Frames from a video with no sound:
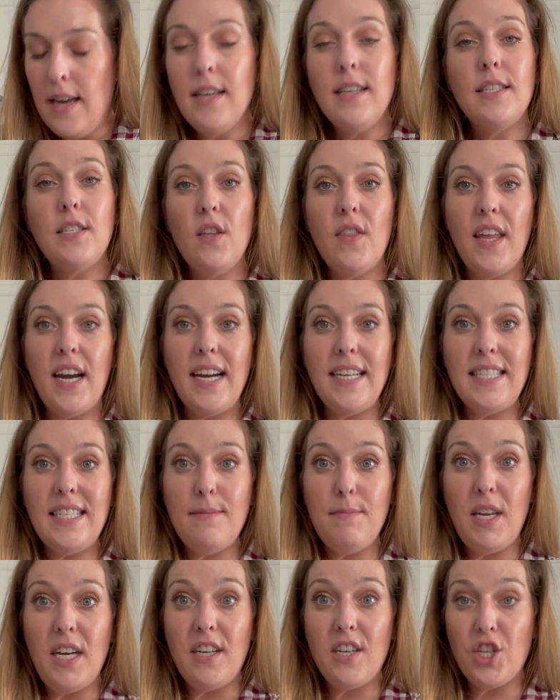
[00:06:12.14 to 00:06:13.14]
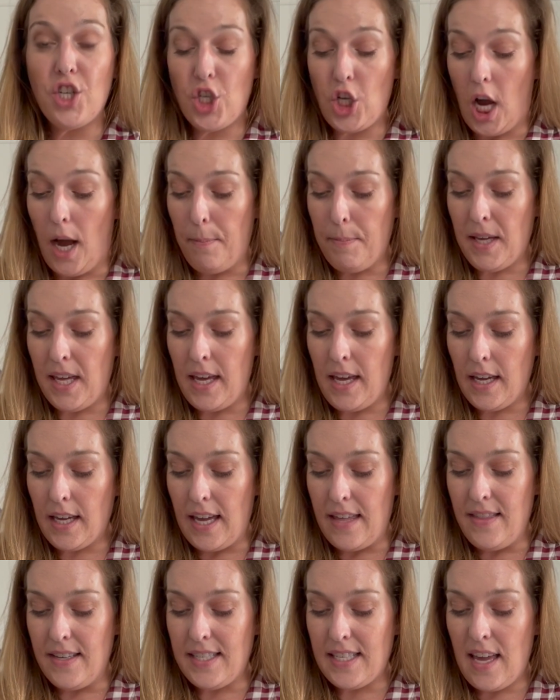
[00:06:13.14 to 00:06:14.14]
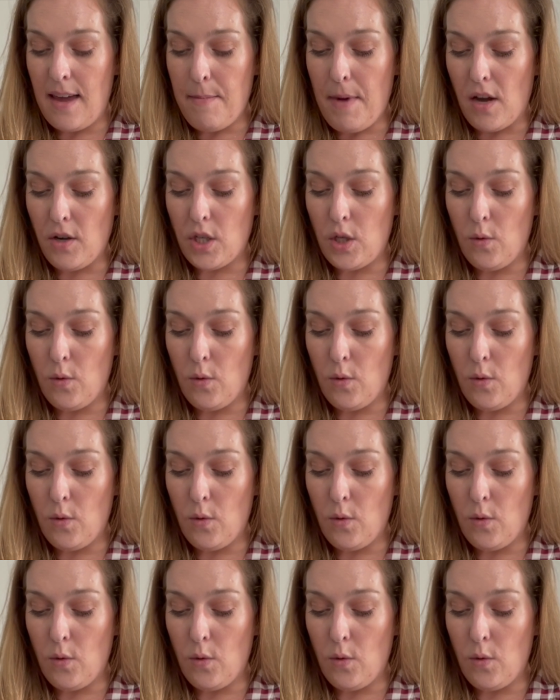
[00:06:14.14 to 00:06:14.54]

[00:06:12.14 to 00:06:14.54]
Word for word: so then I submitted to Shopkick and this came out